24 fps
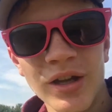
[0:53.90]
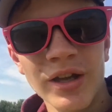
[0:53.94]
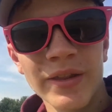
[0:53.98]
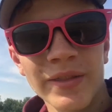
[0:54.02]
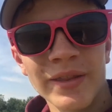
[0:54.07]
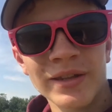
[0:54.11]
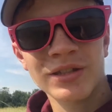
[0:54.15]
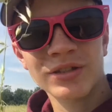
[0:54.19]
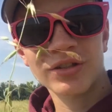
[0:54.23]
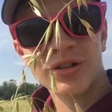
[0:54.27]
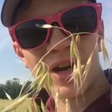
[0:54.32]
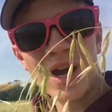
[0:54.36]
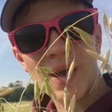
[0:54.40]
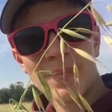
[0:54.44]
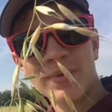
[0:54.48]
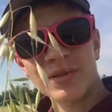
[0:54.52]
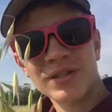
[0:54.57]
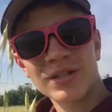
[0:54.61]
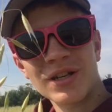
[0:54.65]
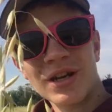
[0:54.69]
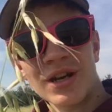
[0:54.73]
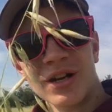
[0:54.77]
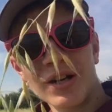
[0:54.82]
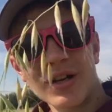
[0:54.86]
this crop
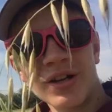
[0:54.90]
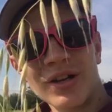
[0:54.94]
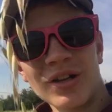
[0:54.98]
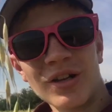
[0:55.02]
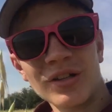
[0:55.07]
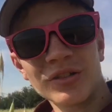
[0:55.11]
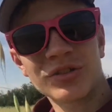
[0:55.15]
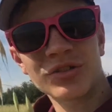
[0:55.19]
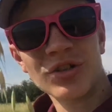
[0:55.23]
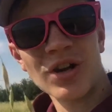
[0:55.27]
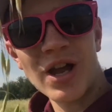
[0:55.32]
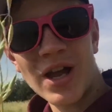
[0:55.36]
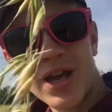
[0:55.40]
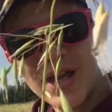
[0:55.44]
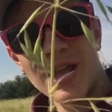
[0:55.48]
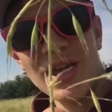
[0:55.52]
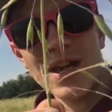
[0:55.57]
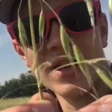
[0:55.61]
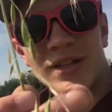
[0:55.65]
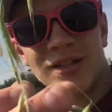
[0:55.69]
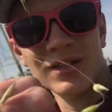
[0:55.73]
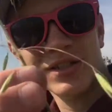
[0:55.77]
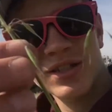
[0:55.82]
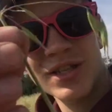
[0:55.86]
is not at all dry
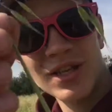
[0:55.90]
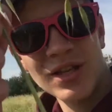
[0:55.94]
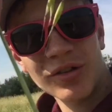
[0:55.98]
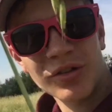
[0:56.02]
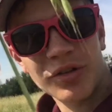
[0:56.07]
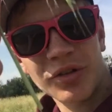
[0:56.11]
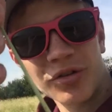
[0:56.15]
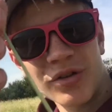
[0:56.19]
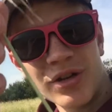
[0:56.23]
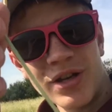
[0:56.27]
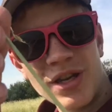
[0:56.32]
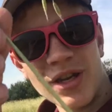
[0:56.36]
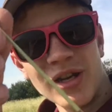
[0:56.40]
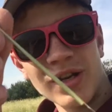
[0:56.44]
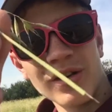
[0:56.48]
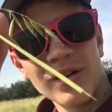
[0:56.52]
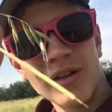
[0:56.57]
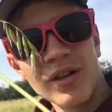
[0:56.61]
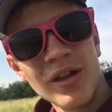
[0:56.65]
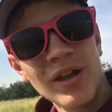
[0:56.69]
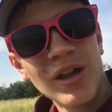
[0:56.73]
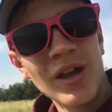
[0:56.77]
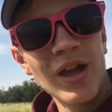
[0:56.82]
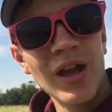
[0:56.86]
yet. It's still green,
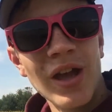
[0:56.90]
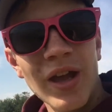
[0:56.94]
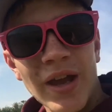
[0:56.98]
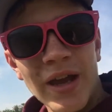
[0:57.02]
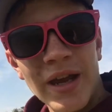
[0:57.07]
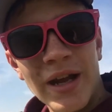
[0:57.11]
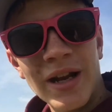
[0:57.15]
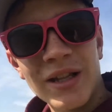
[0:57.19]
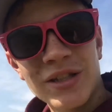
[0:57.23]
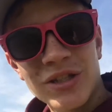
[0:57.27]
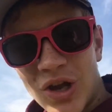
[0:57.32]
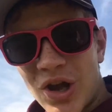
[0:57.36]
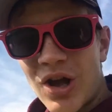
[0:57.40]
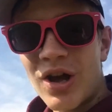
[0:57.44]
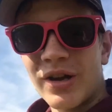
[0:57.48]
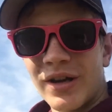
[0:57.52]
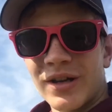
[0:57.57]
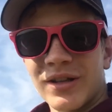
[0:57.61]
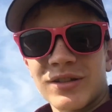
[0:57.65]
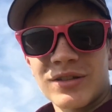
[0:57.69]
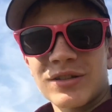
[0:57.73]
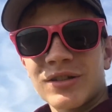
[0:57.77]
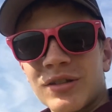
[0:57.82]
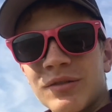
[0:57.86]
and it's
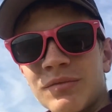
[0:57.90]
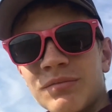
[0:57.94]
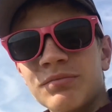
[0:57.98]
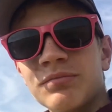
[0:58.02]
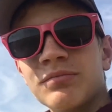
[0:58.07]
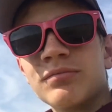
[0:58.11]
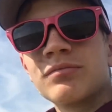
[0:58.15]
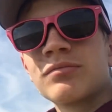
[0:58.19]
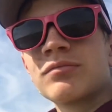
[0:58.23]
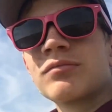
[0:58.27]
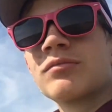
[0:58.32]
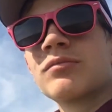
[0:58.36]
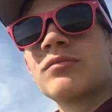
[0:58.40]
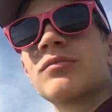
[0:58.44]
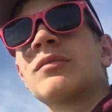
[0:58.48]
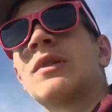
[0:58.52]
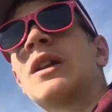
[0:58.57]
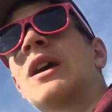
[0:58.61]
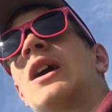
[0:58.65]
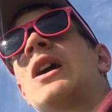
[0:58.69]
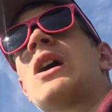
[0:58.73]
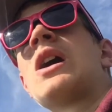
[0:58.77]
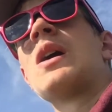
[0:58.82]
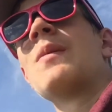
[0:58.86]
August.
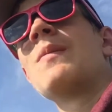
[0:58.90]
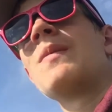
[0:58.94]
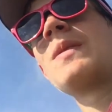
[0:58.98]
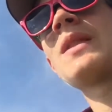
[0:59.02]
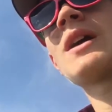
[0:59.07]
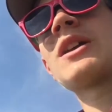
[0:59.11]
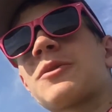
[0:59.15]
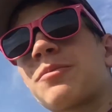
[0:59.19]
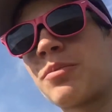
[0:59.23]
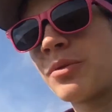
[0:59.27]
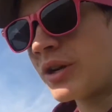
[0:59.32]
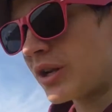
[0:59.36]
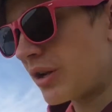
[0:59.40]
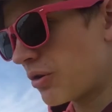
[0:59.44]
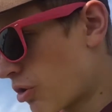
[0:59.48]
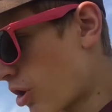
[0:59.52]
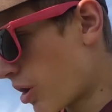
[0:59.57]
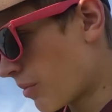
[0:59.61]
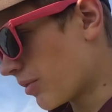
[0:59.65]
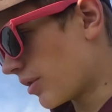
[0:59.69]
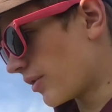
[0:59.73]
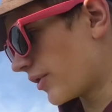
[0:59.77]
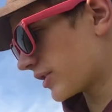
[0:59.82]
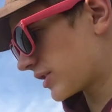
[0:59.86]
Now, I mean, that's pretty
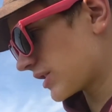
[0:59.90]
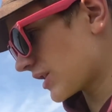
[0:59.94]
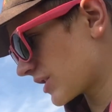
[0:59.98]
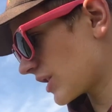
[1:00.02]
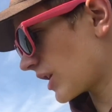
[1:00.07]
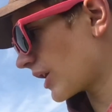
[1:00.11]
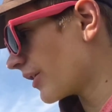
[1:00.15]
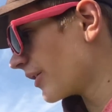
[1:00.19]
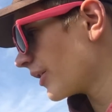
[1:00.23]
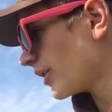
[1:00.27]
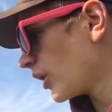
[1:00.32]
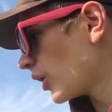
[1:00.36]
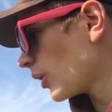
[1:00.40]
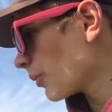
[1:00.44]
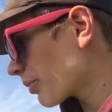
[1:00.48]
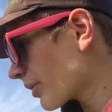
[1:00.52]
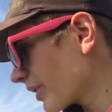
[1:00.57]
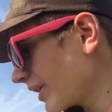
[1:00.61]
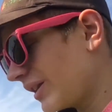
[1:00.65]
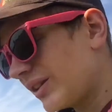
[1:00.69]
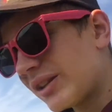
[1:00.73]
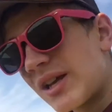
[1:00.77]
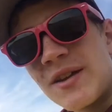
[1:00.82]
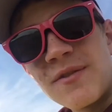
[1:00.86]
normal. This is a
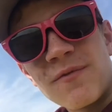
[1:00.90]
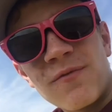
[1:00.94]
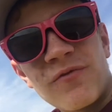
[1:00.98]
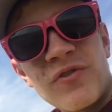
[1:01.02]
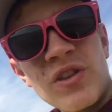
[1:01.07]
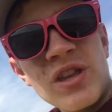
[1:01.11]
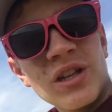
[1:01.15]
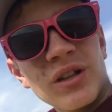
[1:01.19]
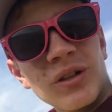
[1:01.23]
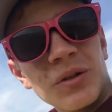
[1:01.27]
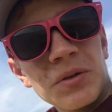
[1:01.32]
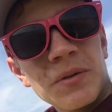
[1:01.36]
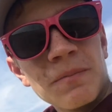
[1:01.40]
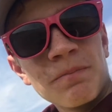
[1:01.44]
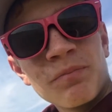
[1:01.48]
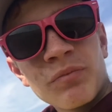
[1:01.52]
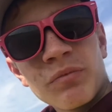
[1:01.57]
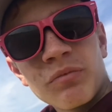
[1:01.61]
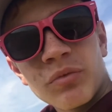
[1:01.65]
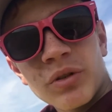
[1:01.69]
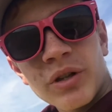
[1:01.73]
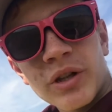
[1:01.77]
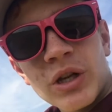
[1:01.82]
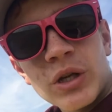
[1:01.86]
pretty late field.
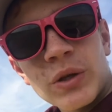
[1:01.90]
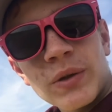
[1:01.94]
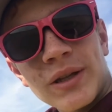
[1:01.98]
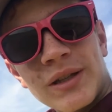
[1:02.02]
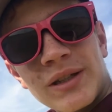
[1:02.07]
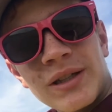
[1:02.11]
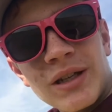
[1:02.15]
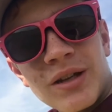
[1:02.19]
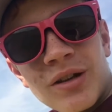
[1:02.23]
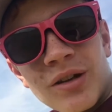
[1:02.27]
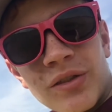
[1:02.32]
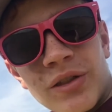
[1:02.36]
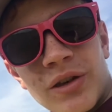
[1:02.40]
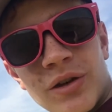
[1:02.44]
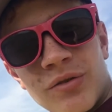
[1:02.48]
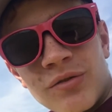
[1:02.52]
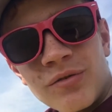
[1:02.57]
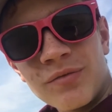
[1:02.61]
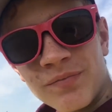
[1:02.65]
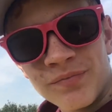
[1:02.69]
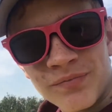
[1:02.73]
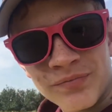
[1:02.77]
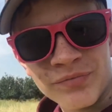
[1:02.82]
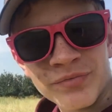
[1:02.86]
Wanna know the kicker though?
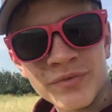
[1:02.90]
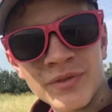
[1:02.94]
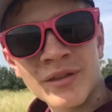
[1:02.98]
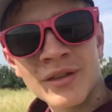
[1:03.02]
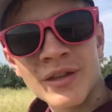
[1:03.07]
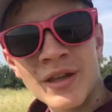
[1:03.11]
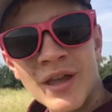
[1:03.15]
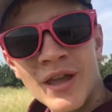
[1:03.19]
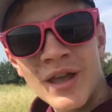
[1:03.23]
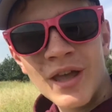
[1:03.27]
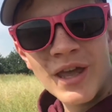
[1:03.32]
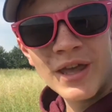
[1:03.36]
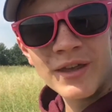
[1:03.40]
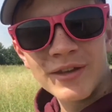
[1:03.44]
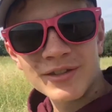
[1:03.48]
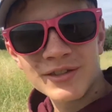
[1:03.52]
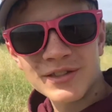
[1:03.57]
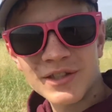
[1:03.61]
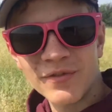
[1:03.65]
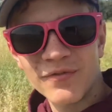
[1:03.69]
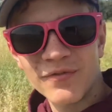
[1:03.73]
This is a